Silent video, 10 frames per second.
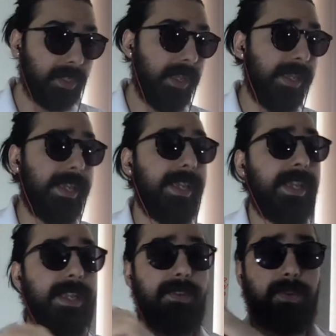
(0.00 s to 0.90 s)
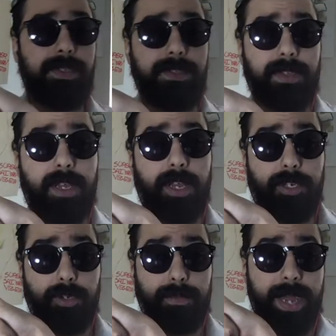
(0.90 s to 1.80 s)
He endorses
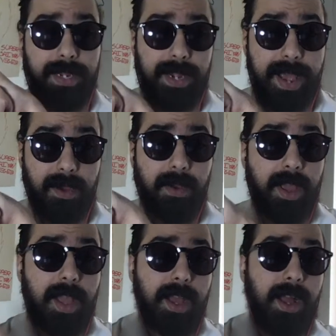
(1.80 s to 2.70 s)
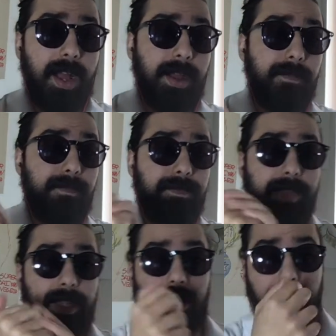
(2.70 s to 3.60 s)
Joe Biden. Now, um,
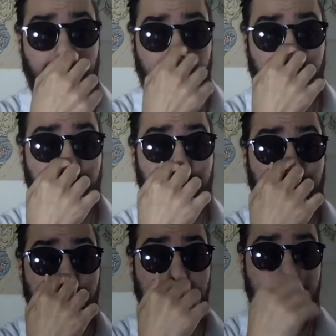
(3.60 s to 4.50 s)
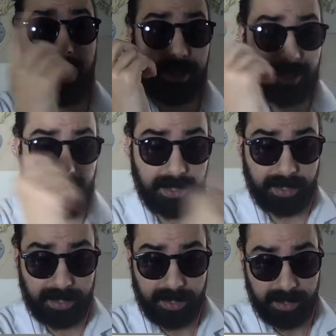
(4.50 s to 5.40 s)
uh, a good friend of mine, uh,
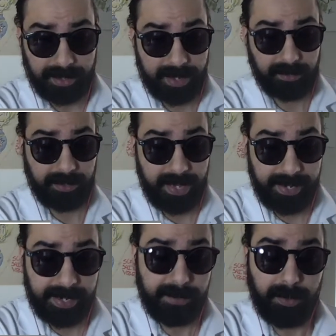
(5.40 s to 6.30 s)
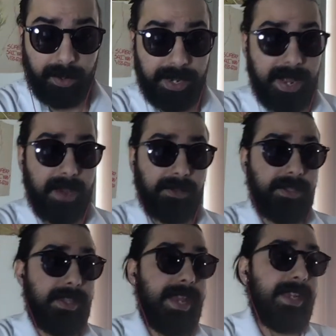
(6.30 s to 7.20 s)
uh, Kelly Lane, had pointed out
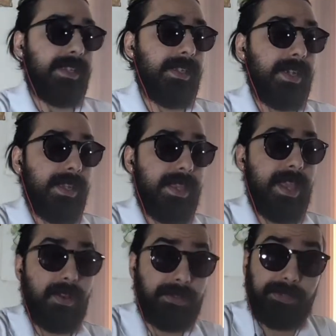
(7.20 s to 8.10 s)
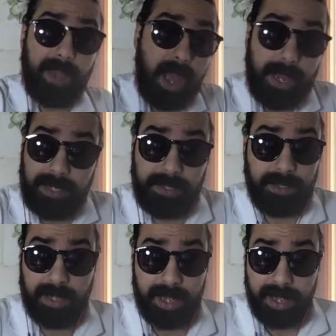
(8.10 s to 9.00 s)
that uh, they all signed,
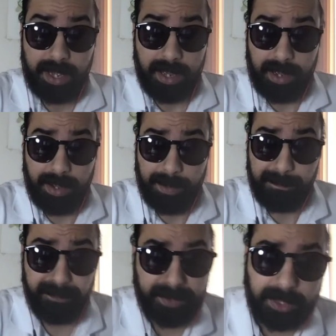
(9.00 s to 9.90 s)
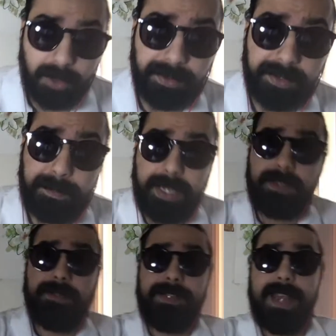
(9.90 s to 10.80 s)
um, you know, this piece
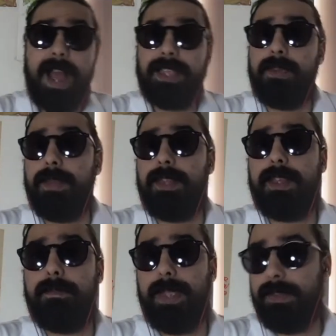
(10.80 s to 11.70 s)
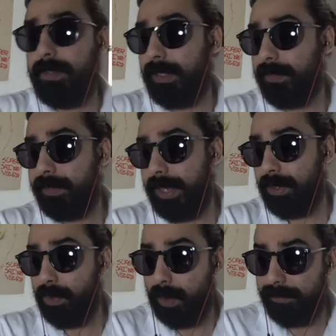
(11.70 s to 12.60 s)
of document that basically said
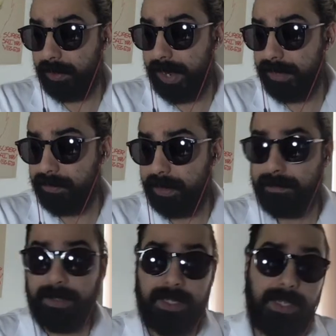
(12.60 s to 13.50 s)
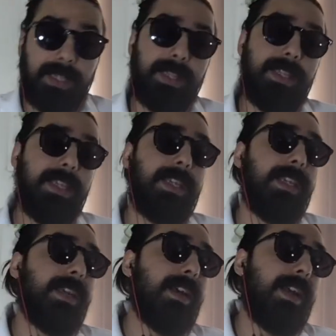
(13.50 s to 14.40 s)
whoever ends up being
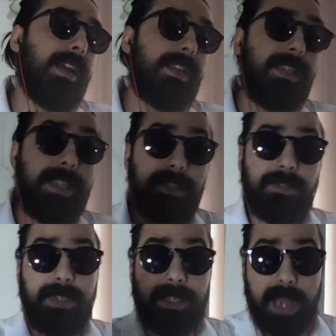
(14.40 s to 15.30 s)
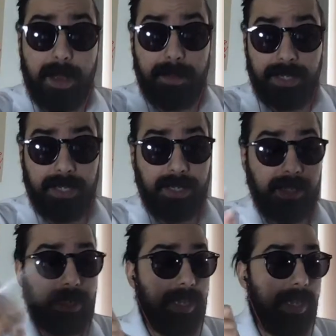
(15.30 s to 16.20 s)
the uh, DNC nominee,
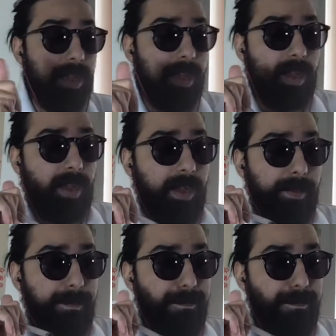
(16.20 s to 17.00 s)
um,